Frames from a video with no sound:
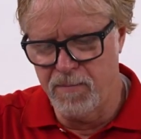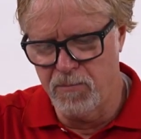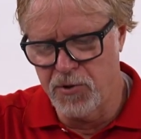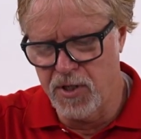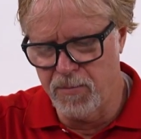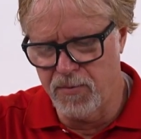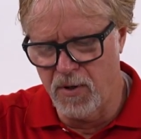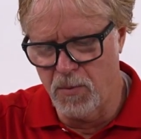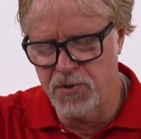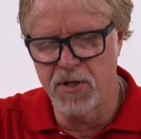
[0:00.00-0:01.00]
shipped that
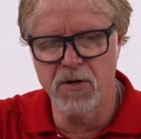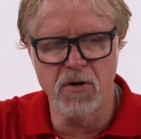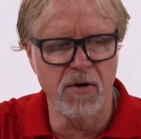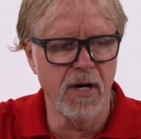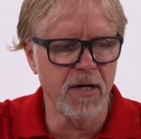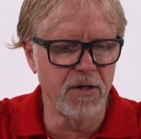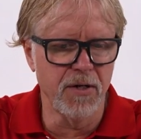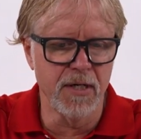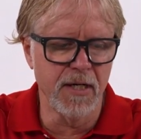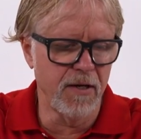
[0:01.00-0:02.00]
was incorrect, you
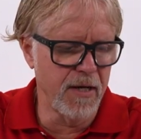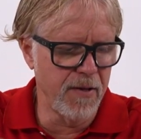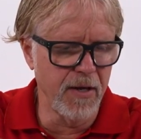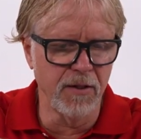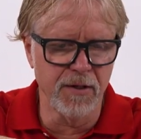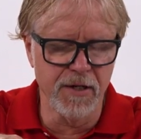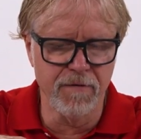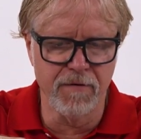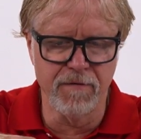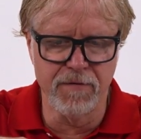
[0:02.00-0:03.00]
can tell how they look
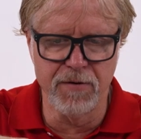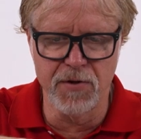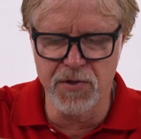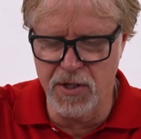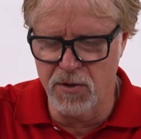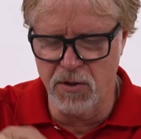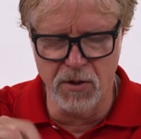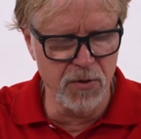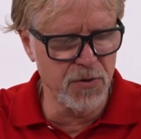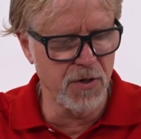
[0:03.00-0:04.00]
different for the single
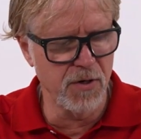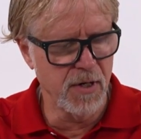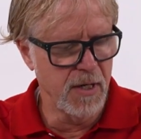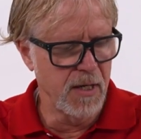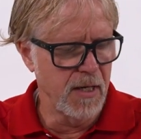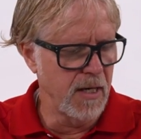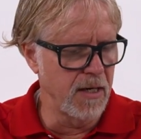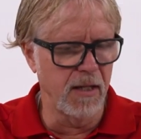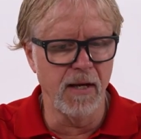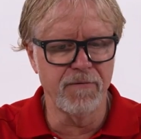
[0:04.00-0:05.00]
closer in
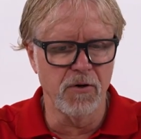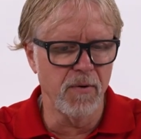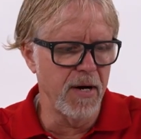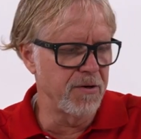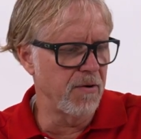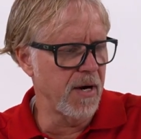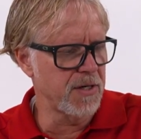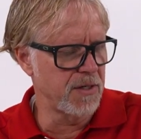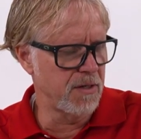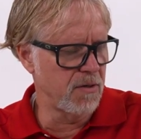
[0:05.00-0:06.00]
the left or right
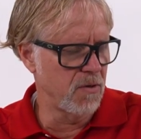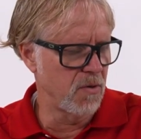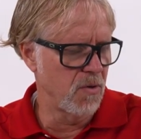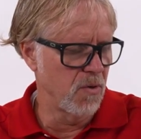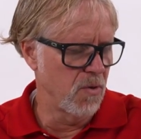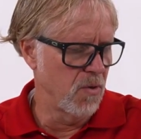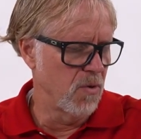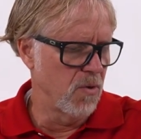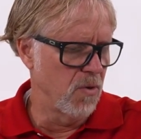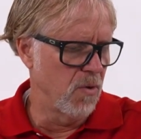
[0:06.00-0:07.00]
direction,
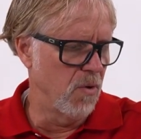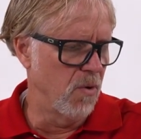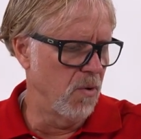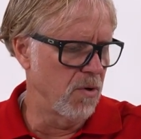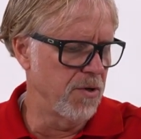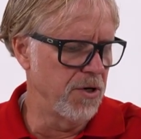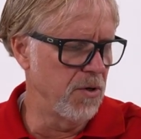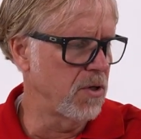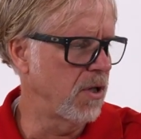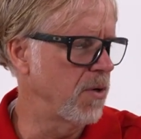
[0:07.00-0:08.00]
or the new
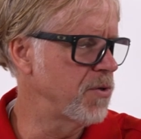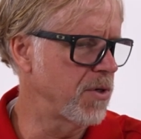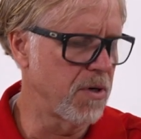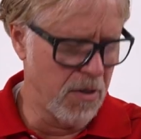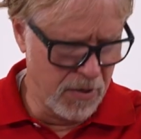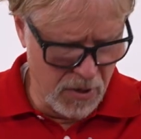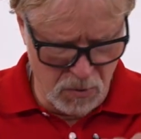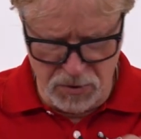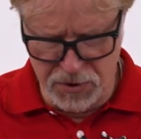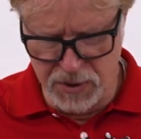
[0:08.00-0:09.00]
closer that
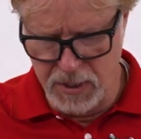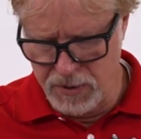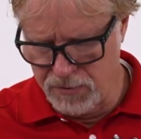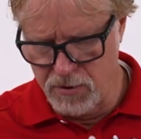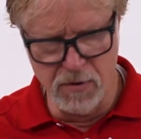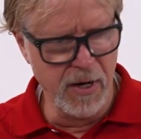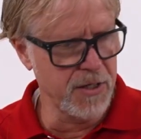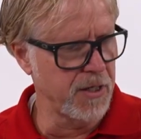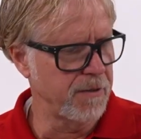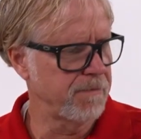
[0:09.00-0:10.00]
works in either
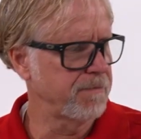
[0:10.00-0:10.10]
direction.